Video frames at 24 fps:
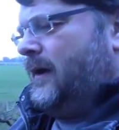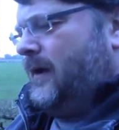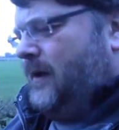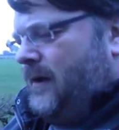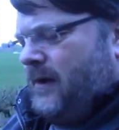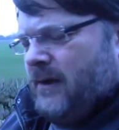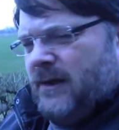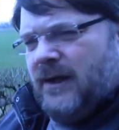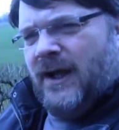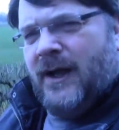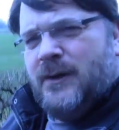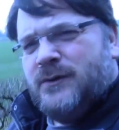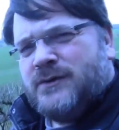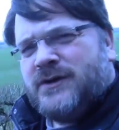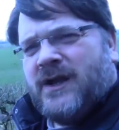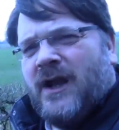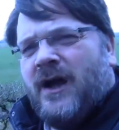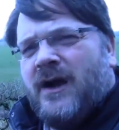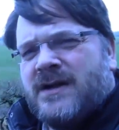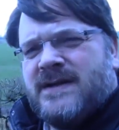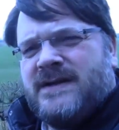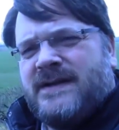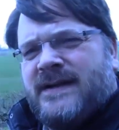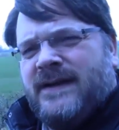a close
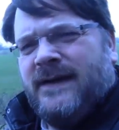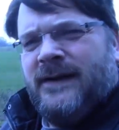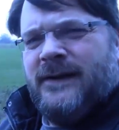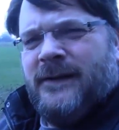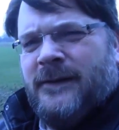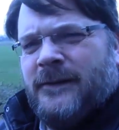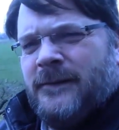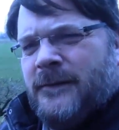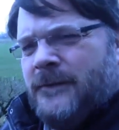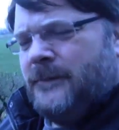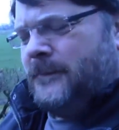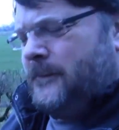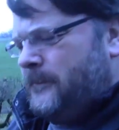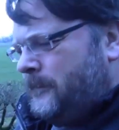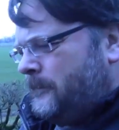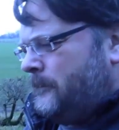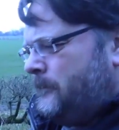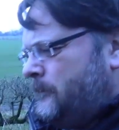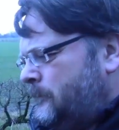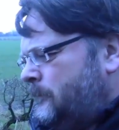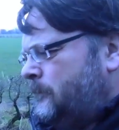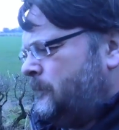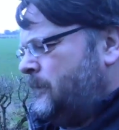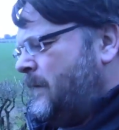loss.
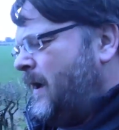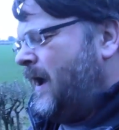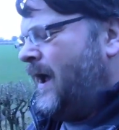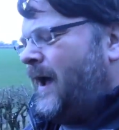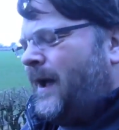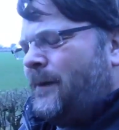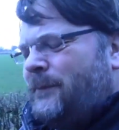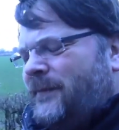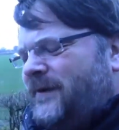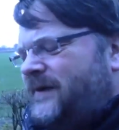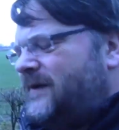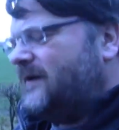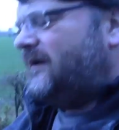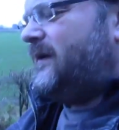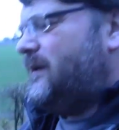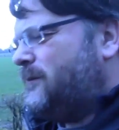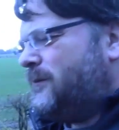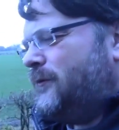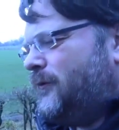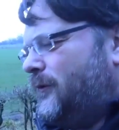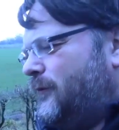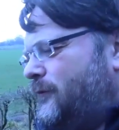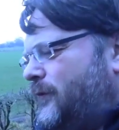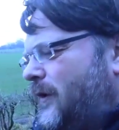I mean, don't get me
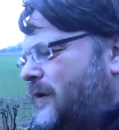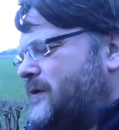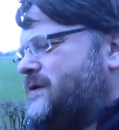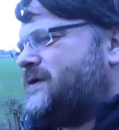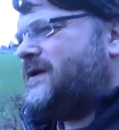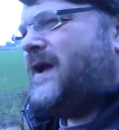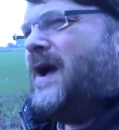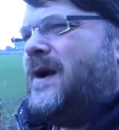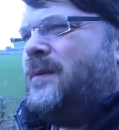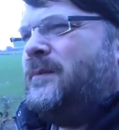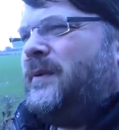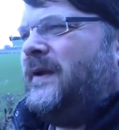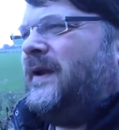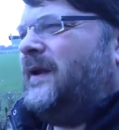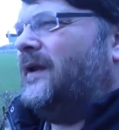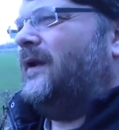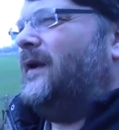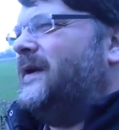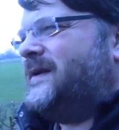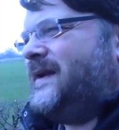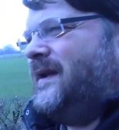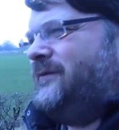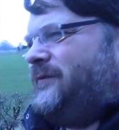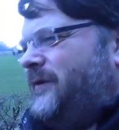wrong, folks, nobody
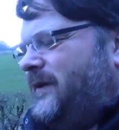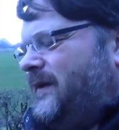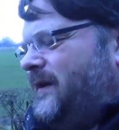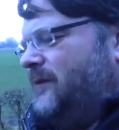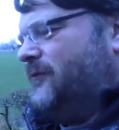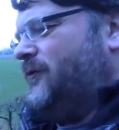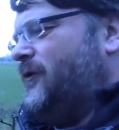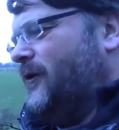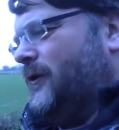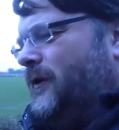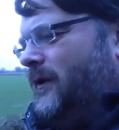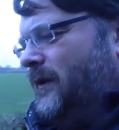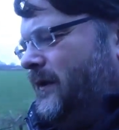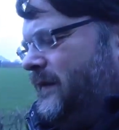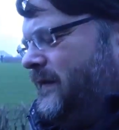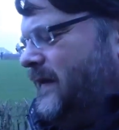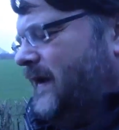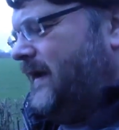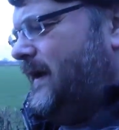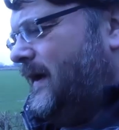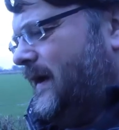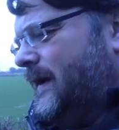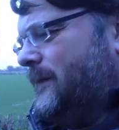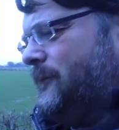likes having the fun,
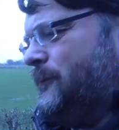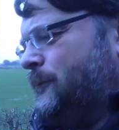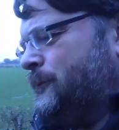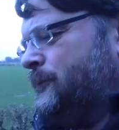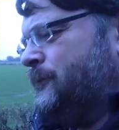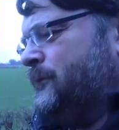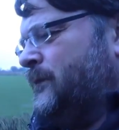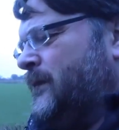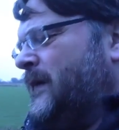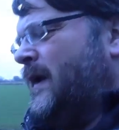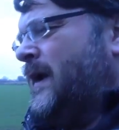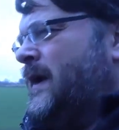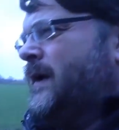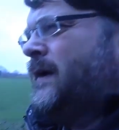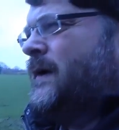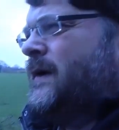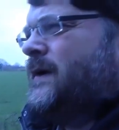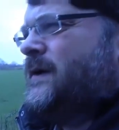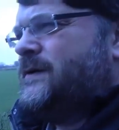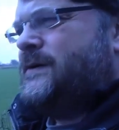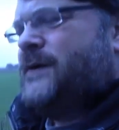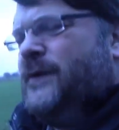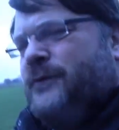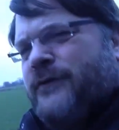the
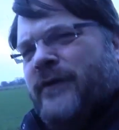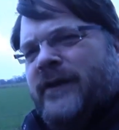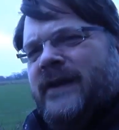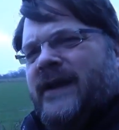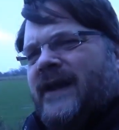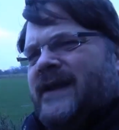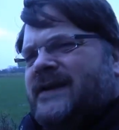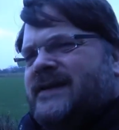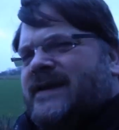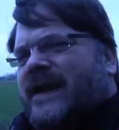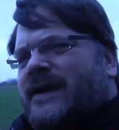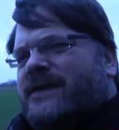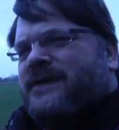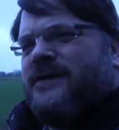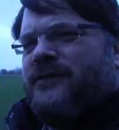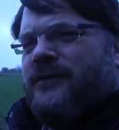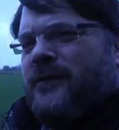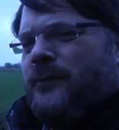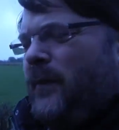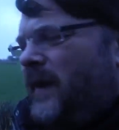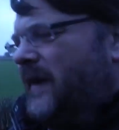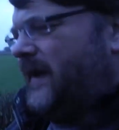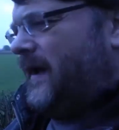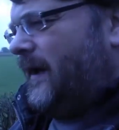stuffing kicked out of
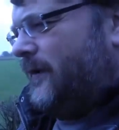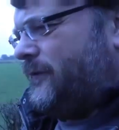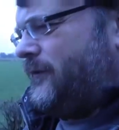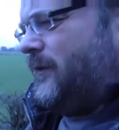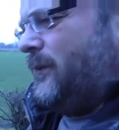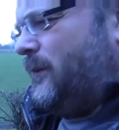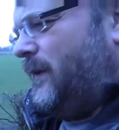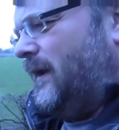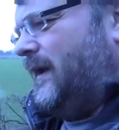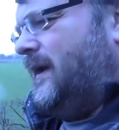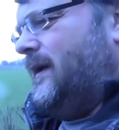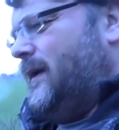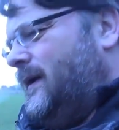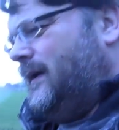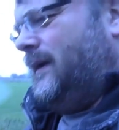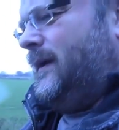them week after week.